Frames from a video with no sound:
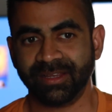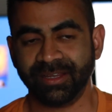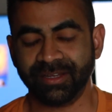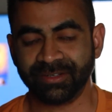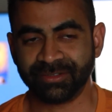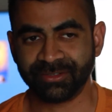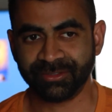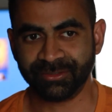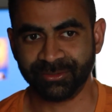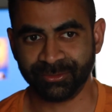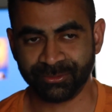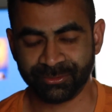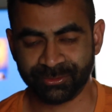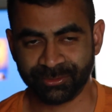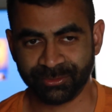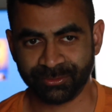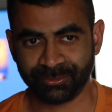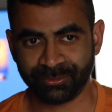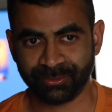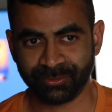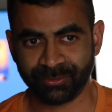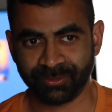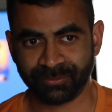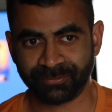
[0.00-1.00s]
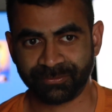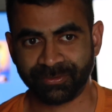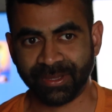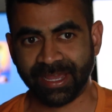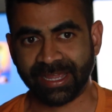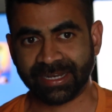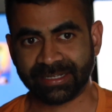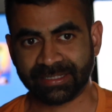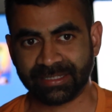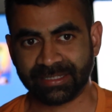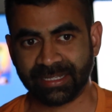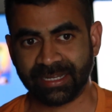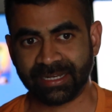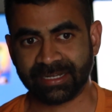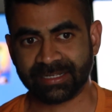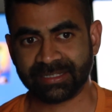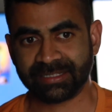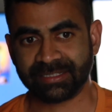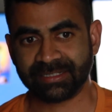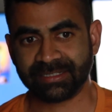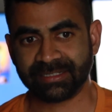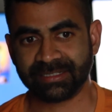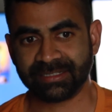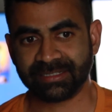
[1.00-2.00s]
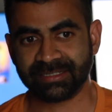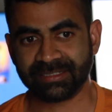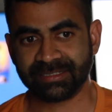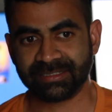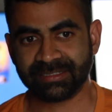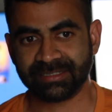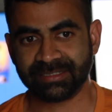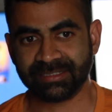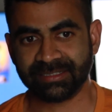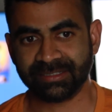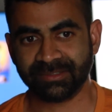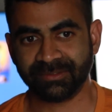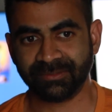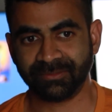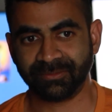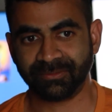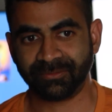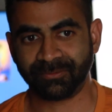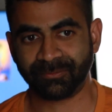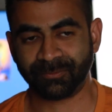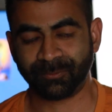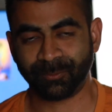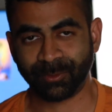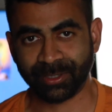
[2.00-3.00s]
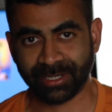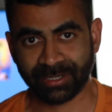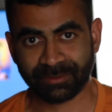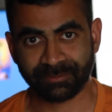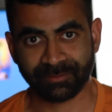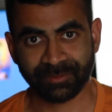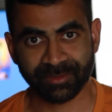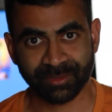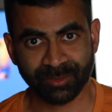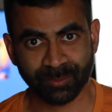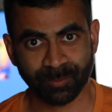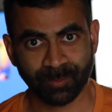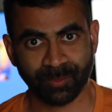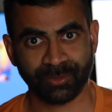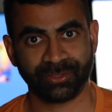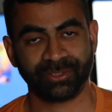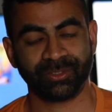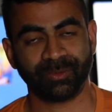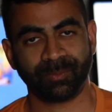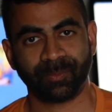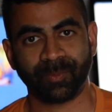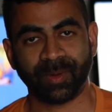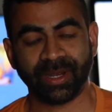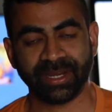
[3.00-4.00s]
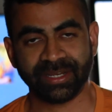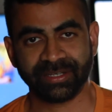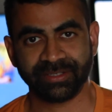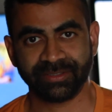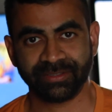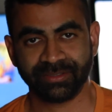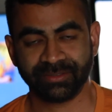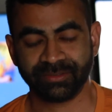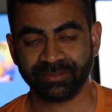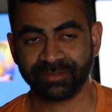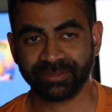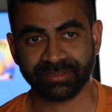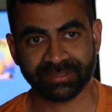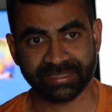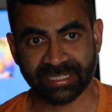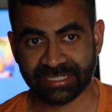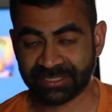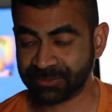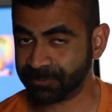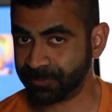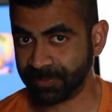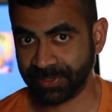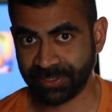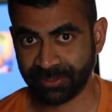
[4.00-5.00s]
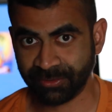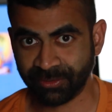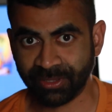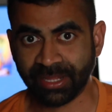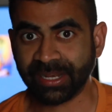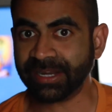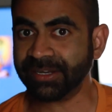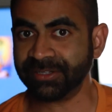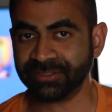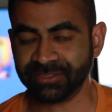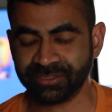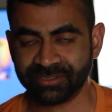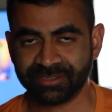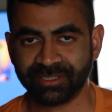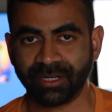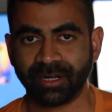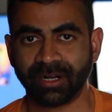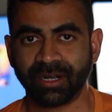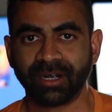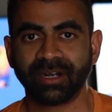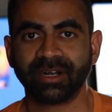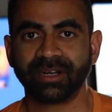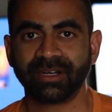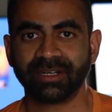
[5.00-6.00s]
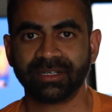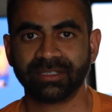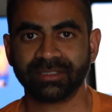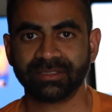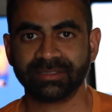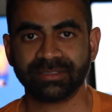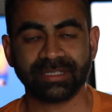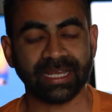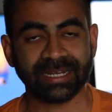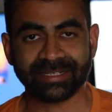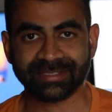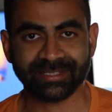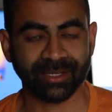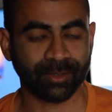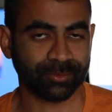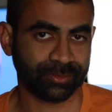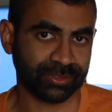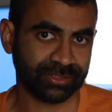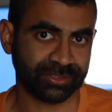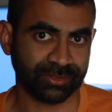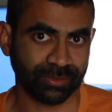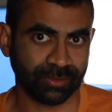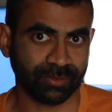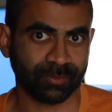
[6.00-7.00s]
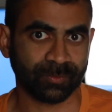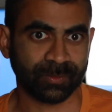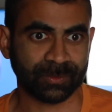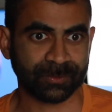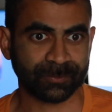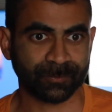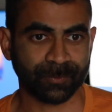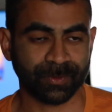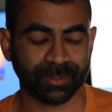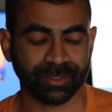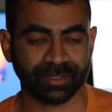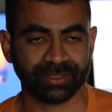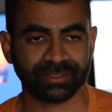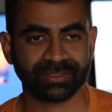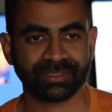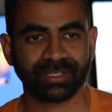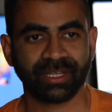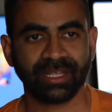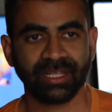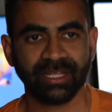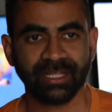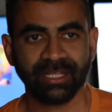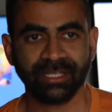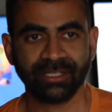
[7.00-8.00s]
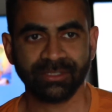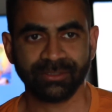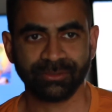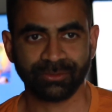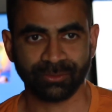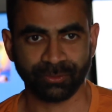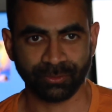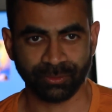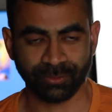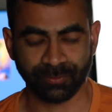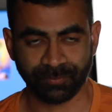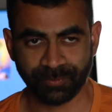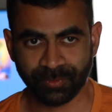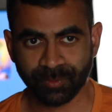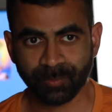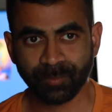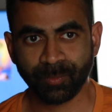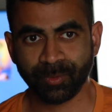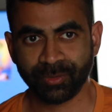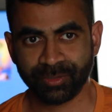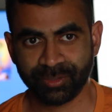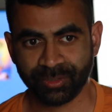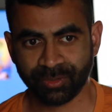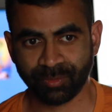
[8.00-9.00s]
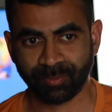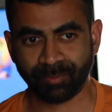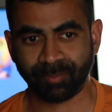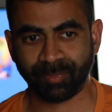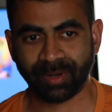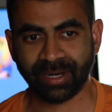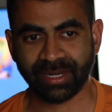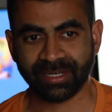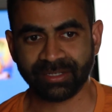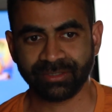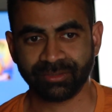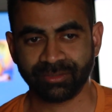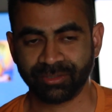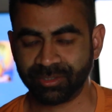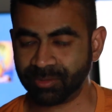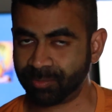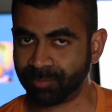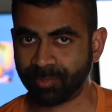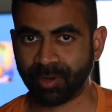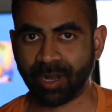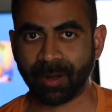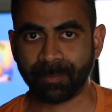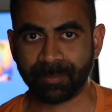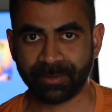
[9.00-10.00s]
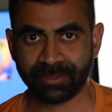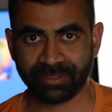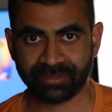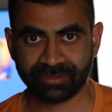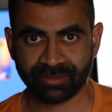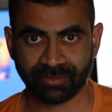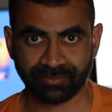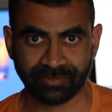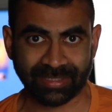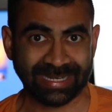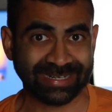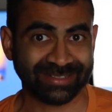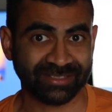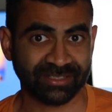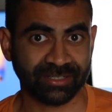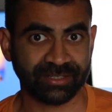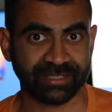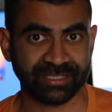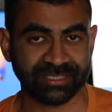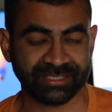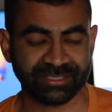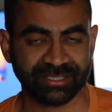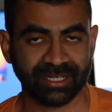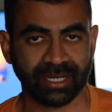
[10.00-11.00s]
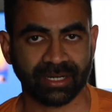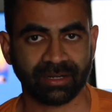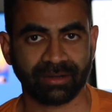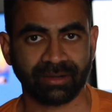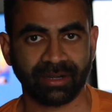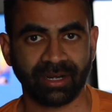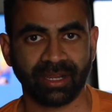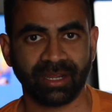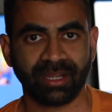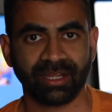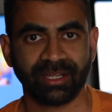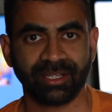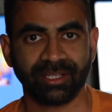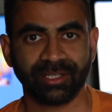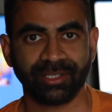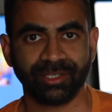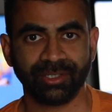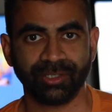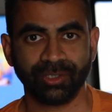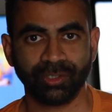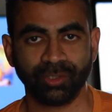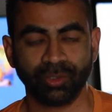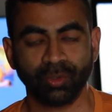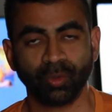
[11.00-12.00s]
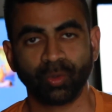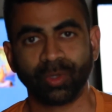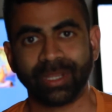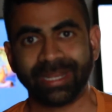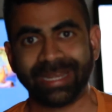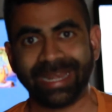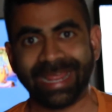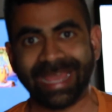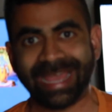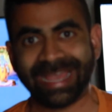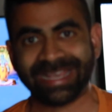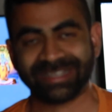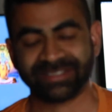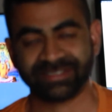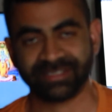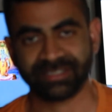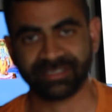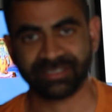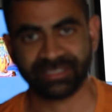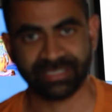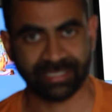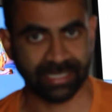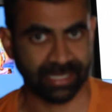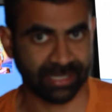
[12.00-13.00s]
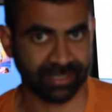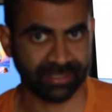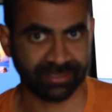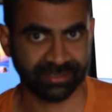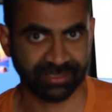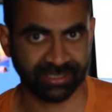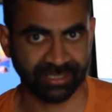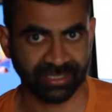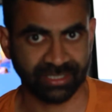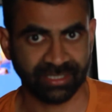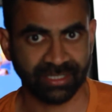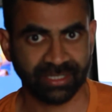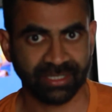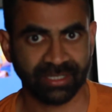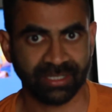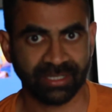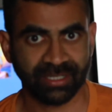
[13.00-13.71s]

introduce you to the fact that whatever you put your mind to, that's where your energies are. That's how this universe works. So if you put your mind to the properties of that certain chakra, you can access the energy.